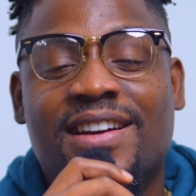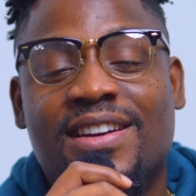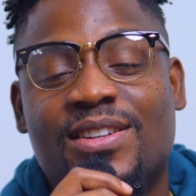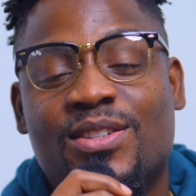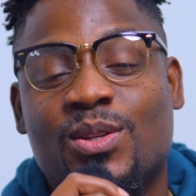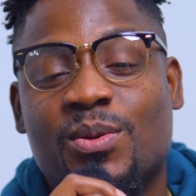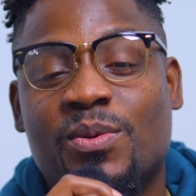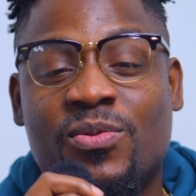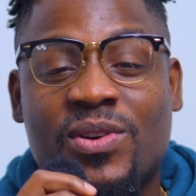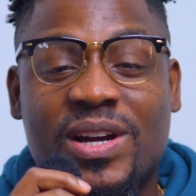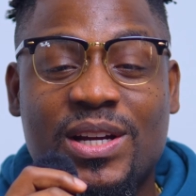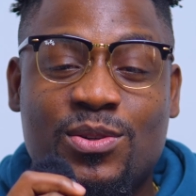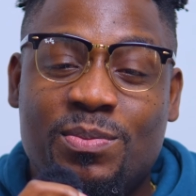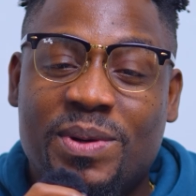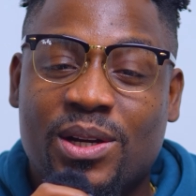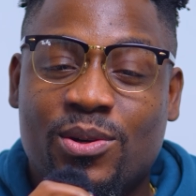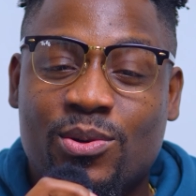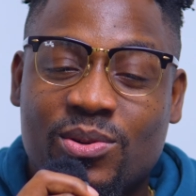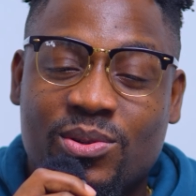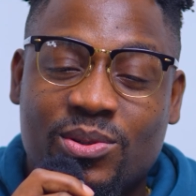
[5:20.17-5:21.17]
So before I do
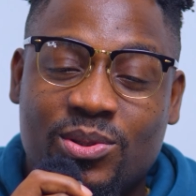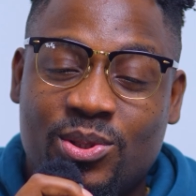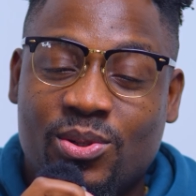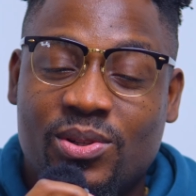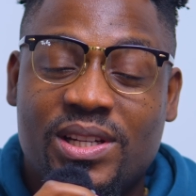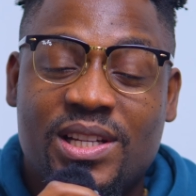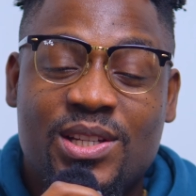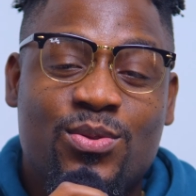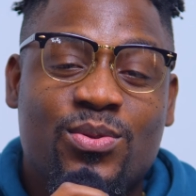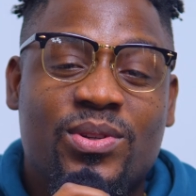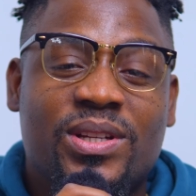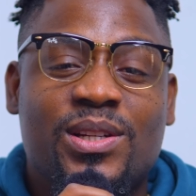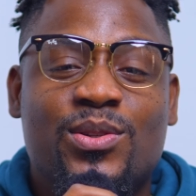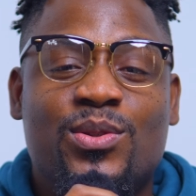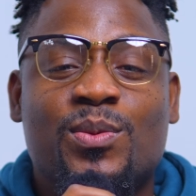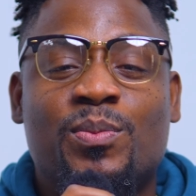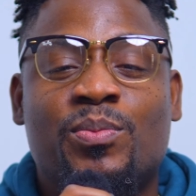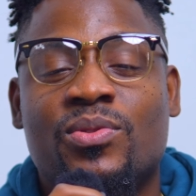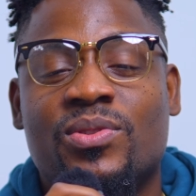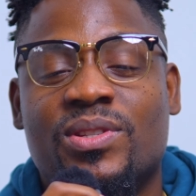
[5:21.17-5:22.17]
my conclusion, let's do a
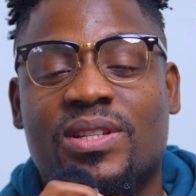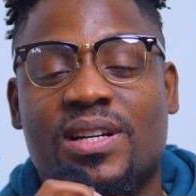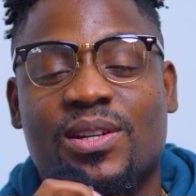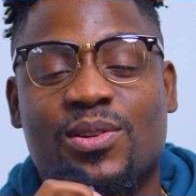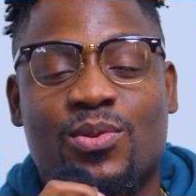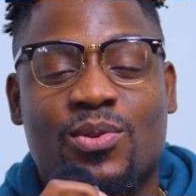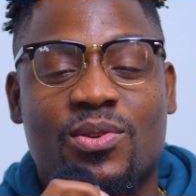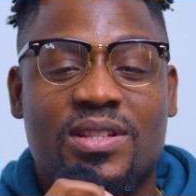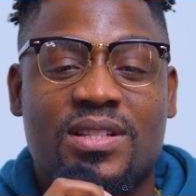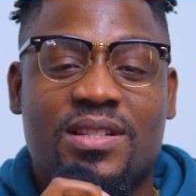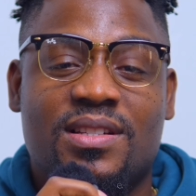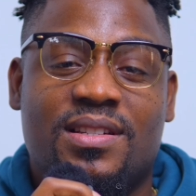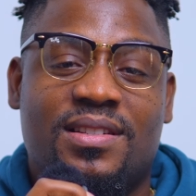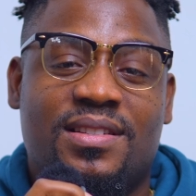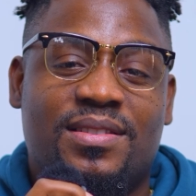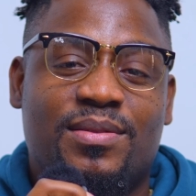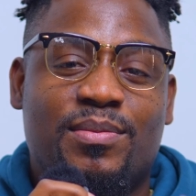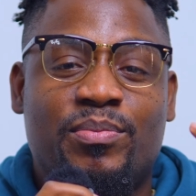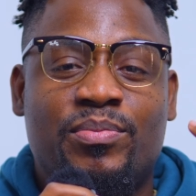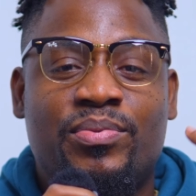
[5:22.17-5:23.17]
little pros and
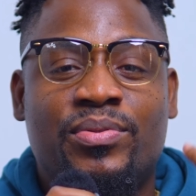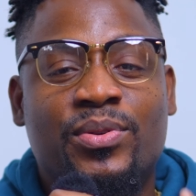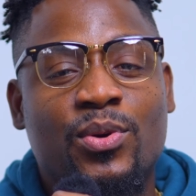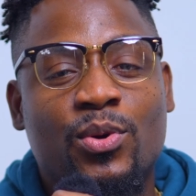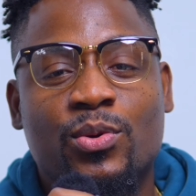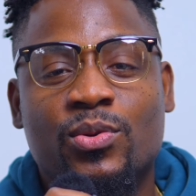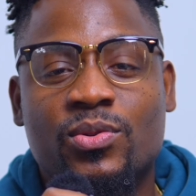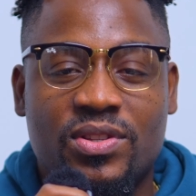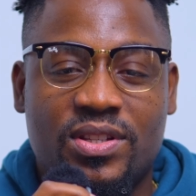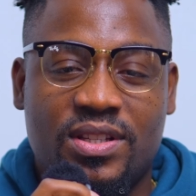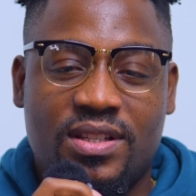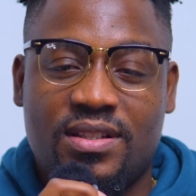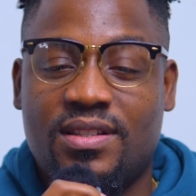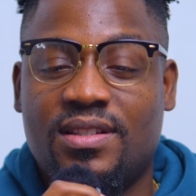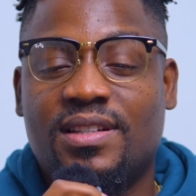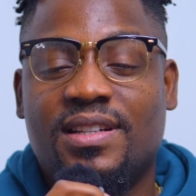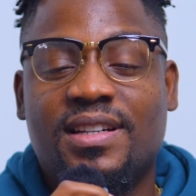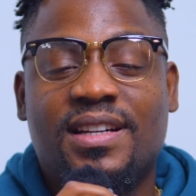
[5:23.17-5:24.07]
cons. Pros,